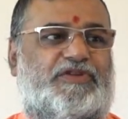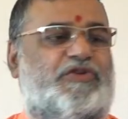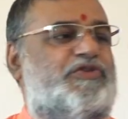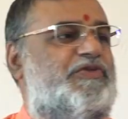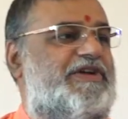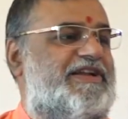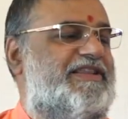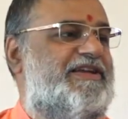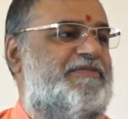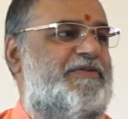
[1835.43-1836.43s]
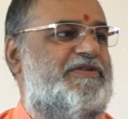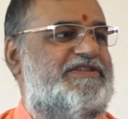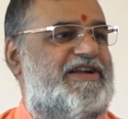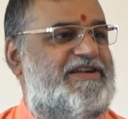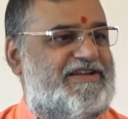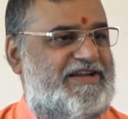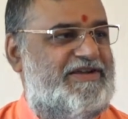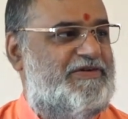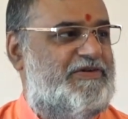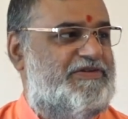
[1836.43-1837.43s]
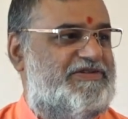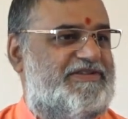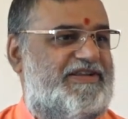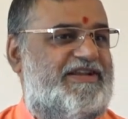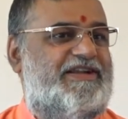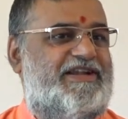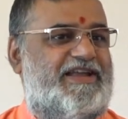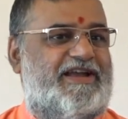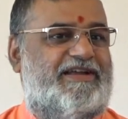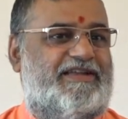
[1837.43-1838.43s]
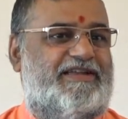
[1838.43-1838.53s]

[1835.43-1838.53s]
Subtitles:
Those who are in the Brahmachari training course in India,